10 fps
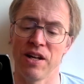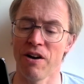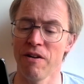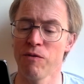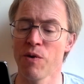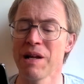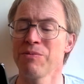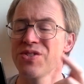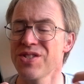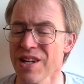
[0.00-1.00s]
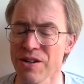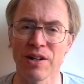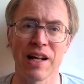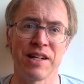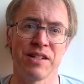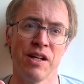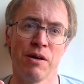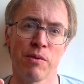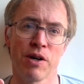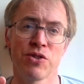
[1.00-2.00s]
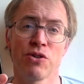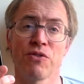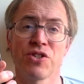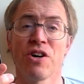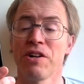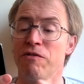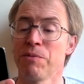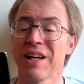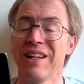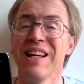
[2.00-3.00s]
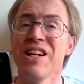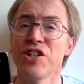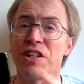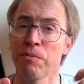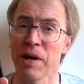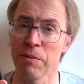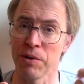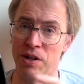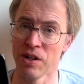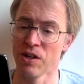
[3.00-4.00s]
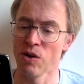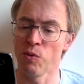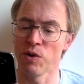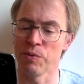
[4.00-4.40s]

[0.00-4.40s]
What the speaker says: I, for one, am so glad Microsoft started from a clean sheet of paper with